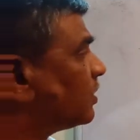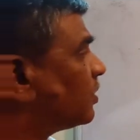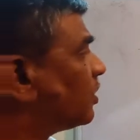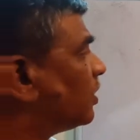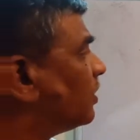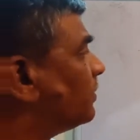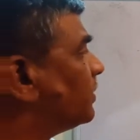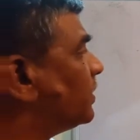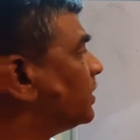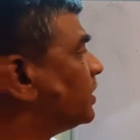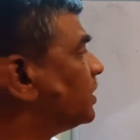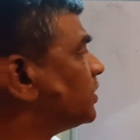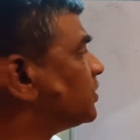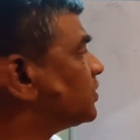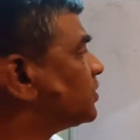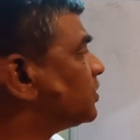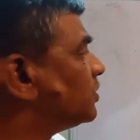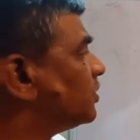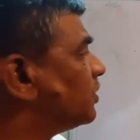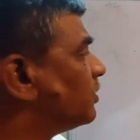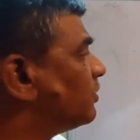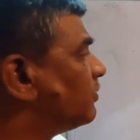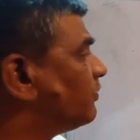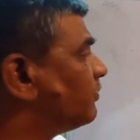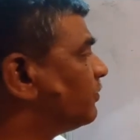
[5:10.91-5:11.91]
combination
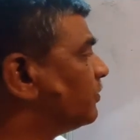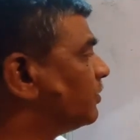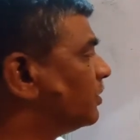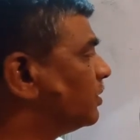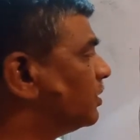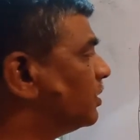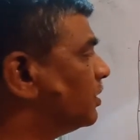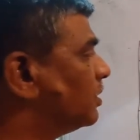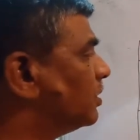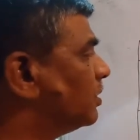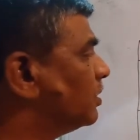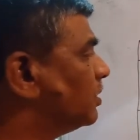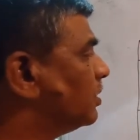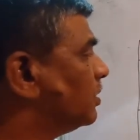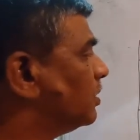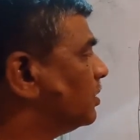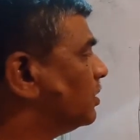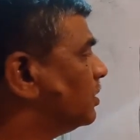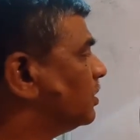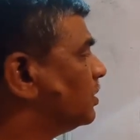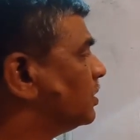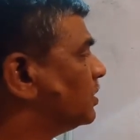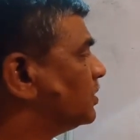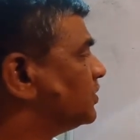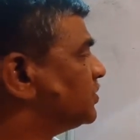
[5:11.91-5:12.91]
of
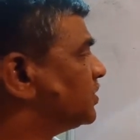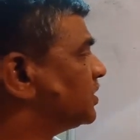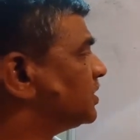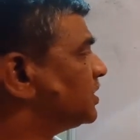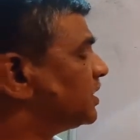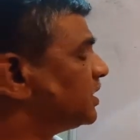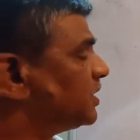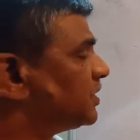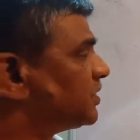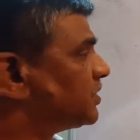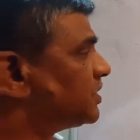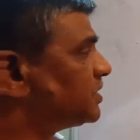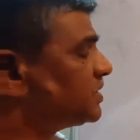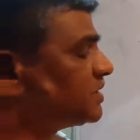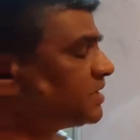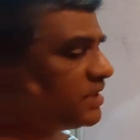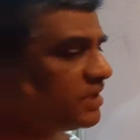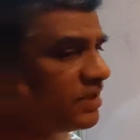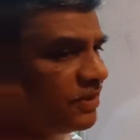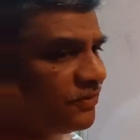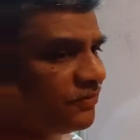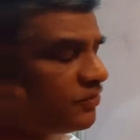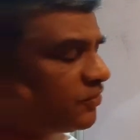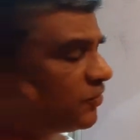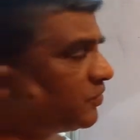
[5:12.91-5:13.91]
generations in
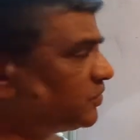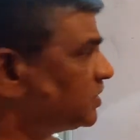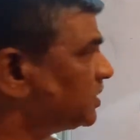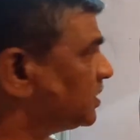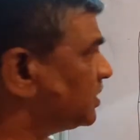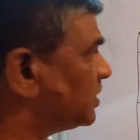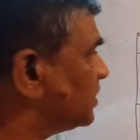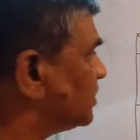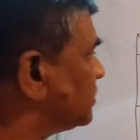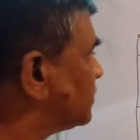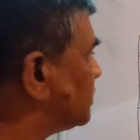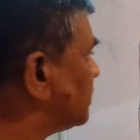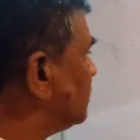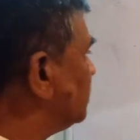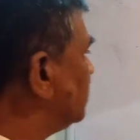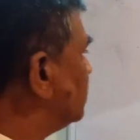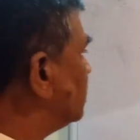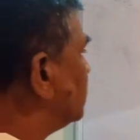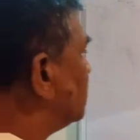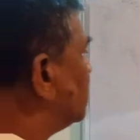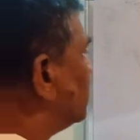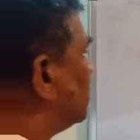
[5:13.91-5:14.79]
F2 generation.